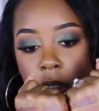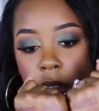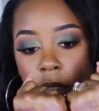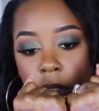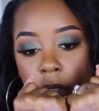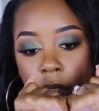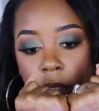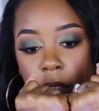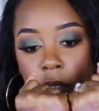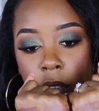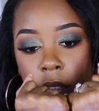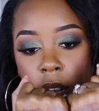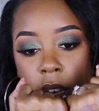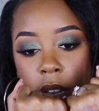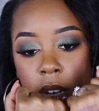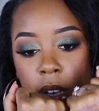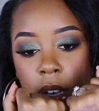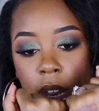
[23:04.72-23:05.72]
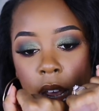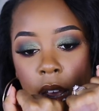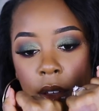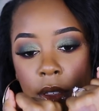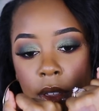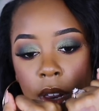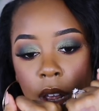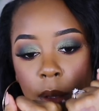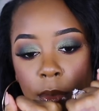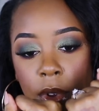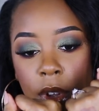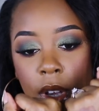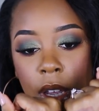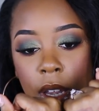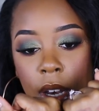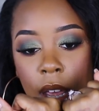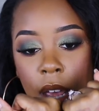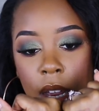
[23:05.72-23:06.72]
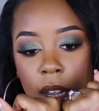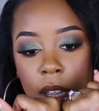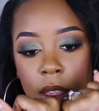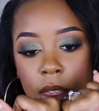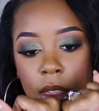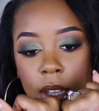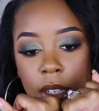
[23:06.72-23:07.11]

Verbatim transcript: And now that I'm looking at it,